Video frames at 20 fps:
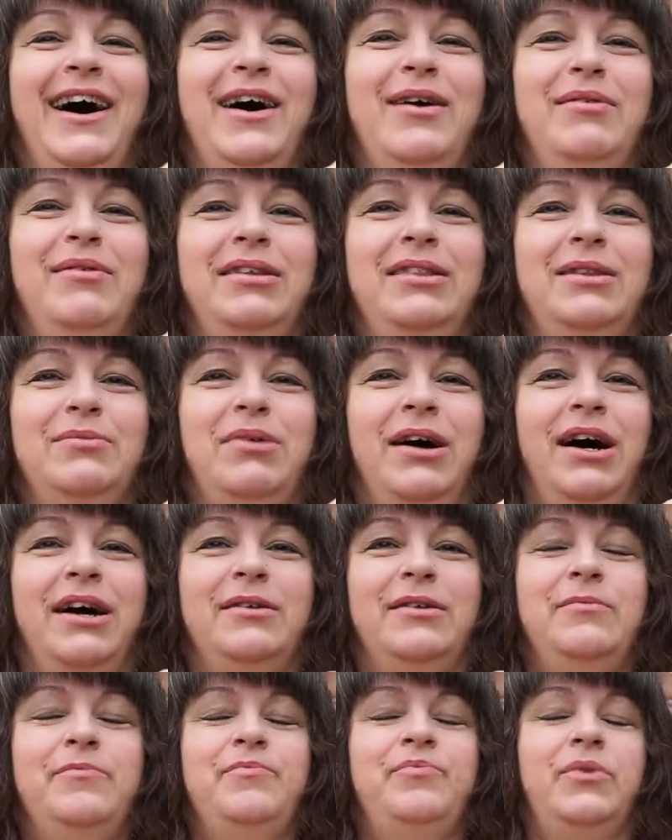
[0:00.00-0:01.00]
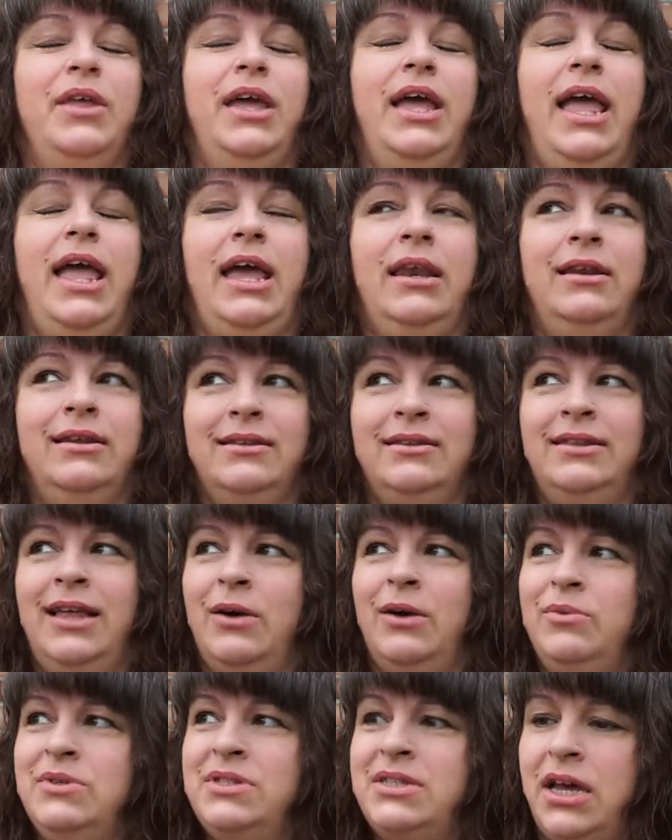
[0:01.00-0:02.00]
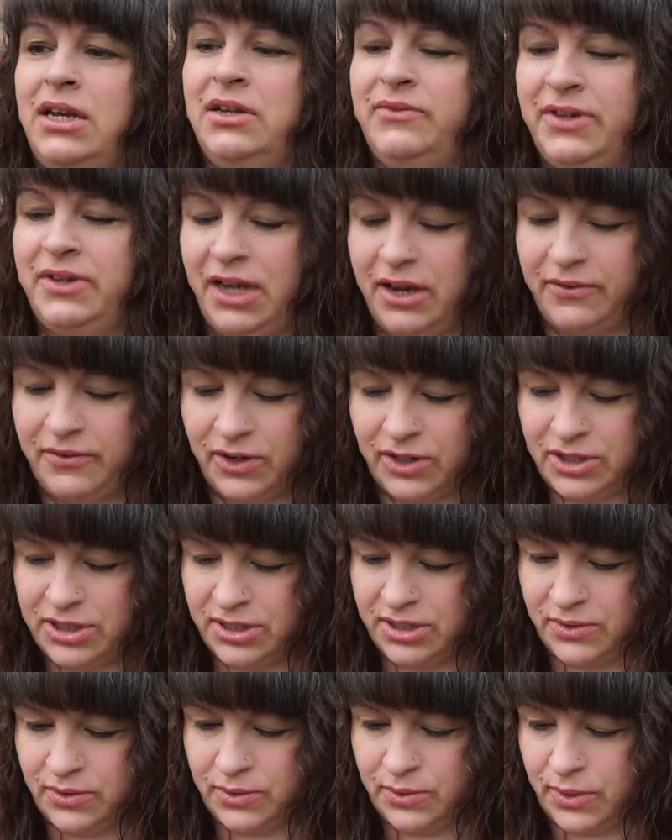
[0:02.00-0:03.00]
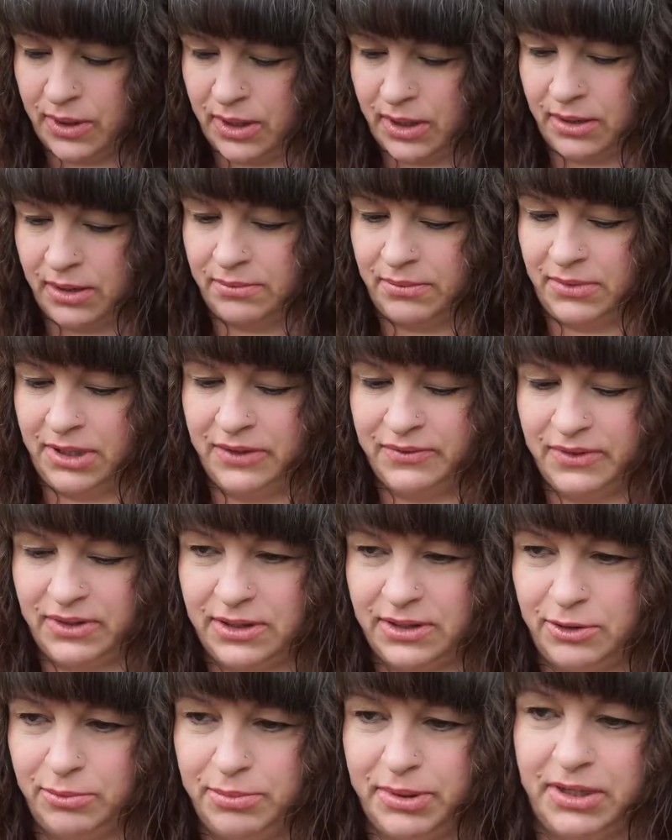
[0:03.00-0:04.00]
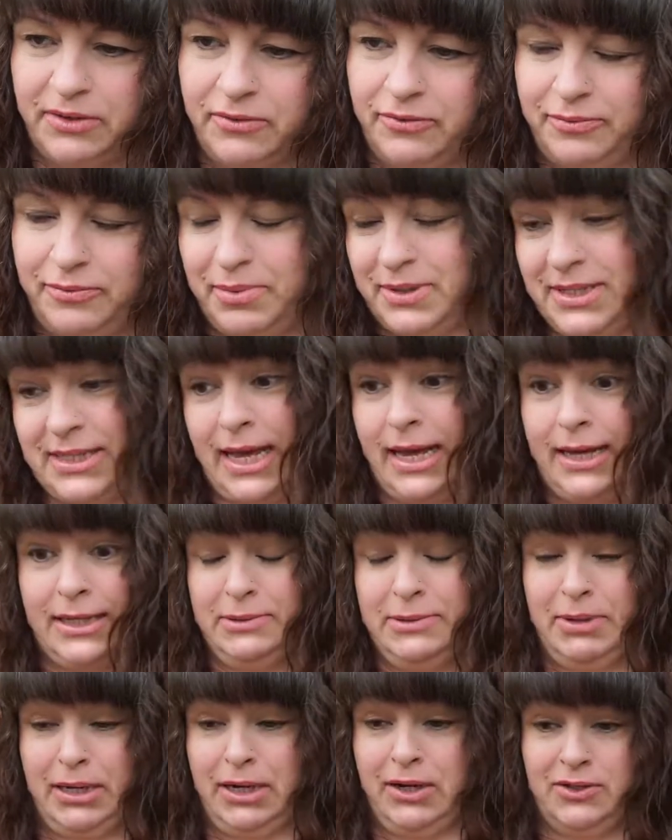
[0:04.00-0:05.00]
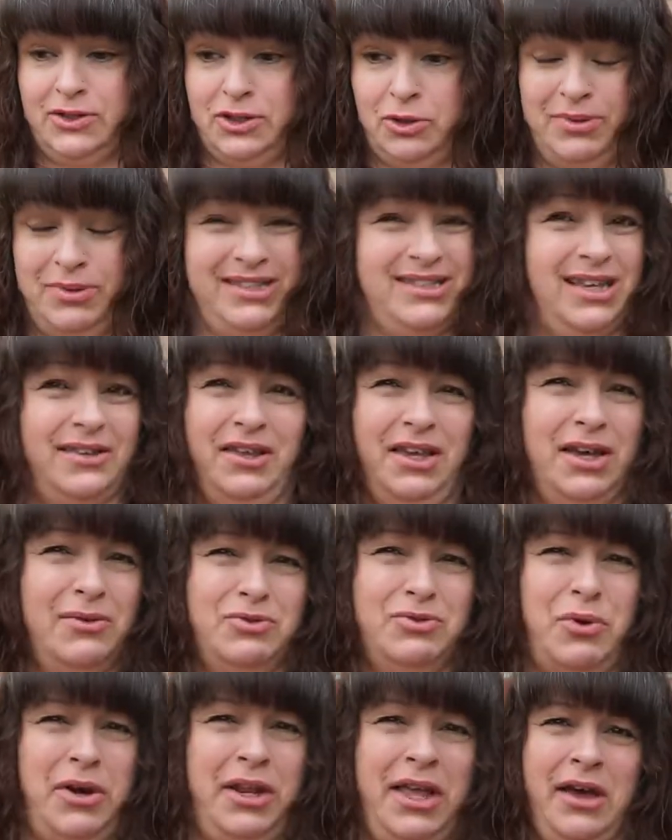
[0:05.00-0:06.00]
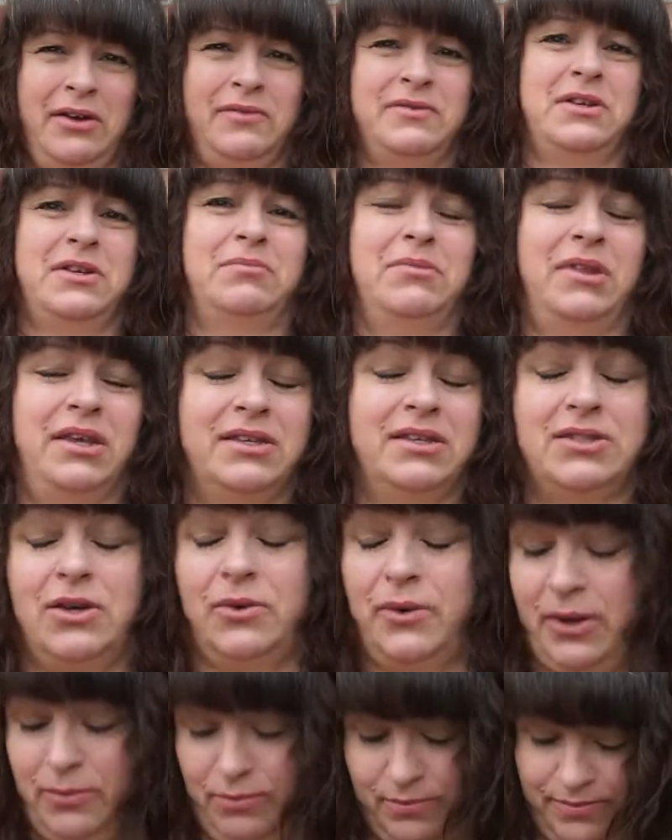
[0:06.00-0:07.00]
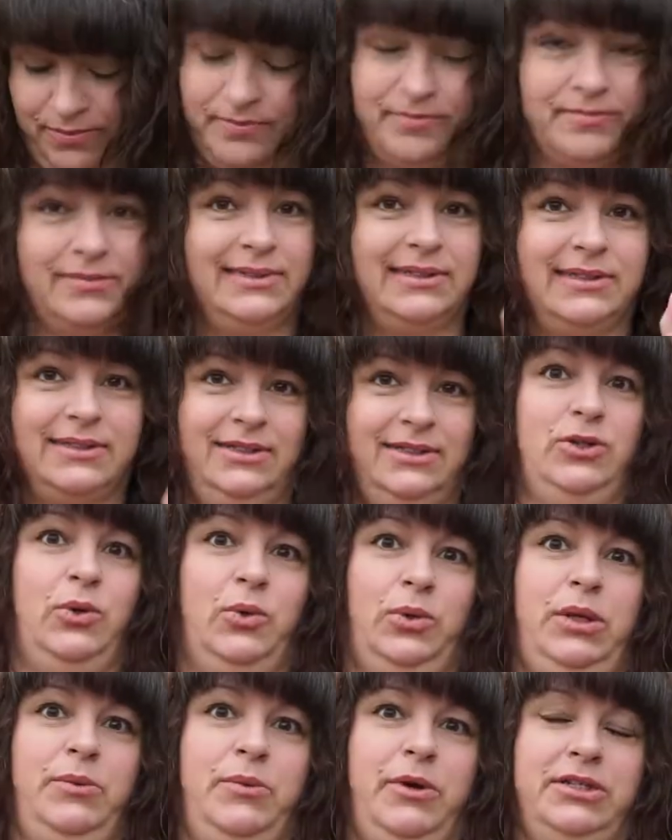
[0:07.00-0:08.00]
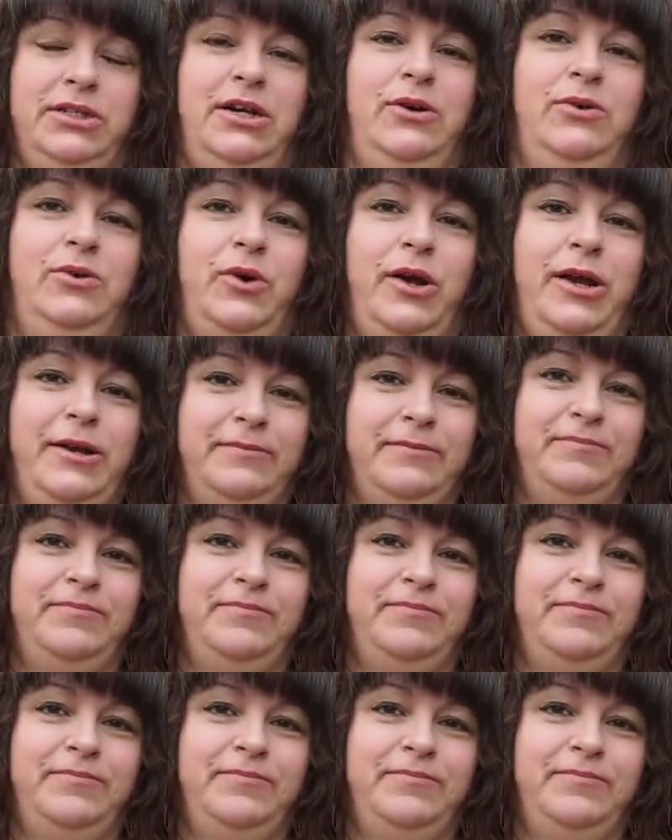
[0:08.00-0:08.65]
at the bottom, and that was kind of an effort to give a little bit of pizzazz, but also because I think I was running out of something, so it totally worked out great.